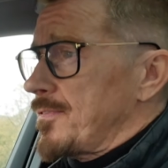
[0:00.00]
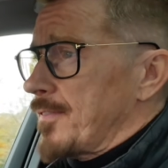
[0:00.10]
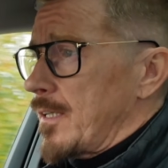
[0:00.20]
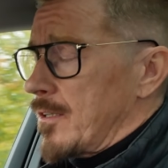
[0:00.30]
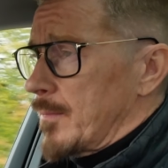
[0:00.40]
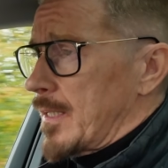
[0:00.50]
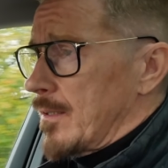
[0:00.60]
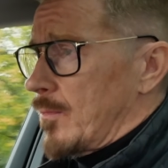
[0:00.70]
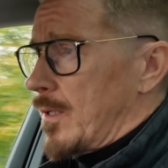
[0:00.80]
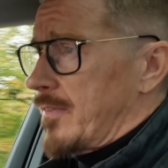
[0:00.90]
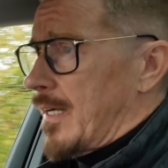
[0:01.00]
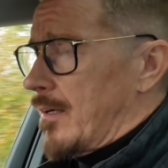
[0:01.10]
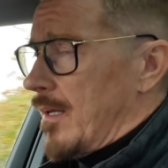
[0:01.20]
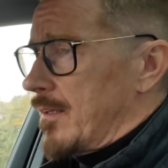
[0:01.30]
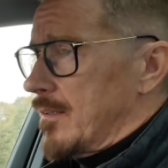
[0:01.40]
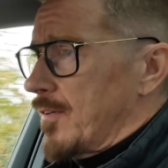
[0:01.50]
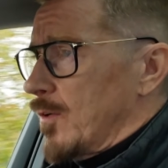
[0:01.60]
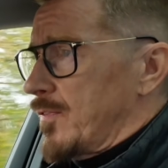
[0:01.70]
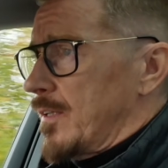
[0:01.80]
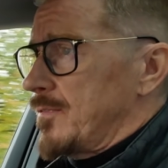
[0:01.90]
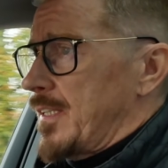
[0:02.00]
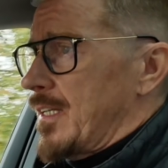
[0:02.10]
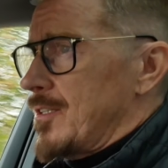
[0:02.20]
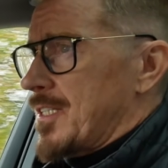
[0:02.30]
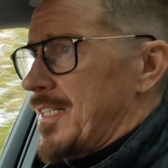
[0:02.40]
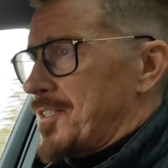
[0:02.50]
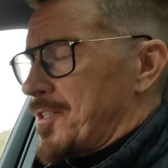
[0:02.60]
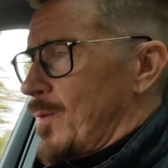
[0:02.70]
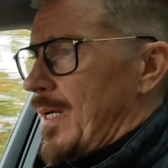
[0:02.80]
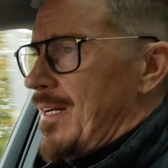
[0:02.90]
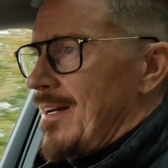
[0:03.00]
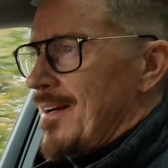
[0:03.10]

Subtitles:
funny comment on one of our other Volvo videos, and it just went,